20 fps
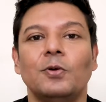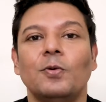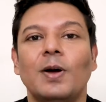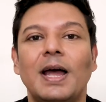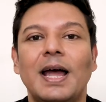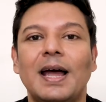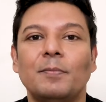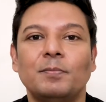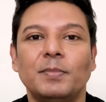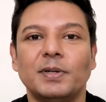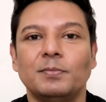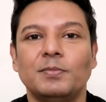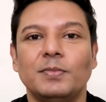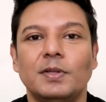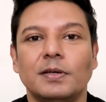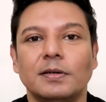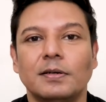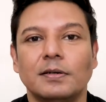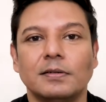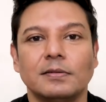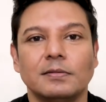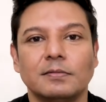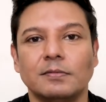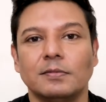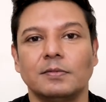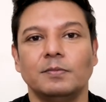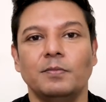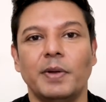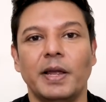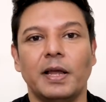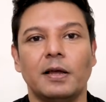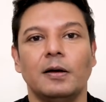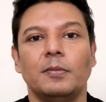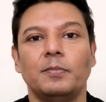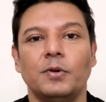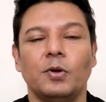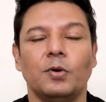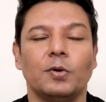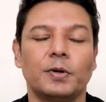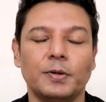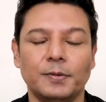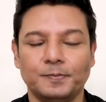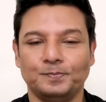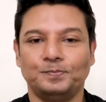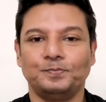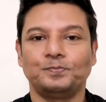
amp up the makeup look.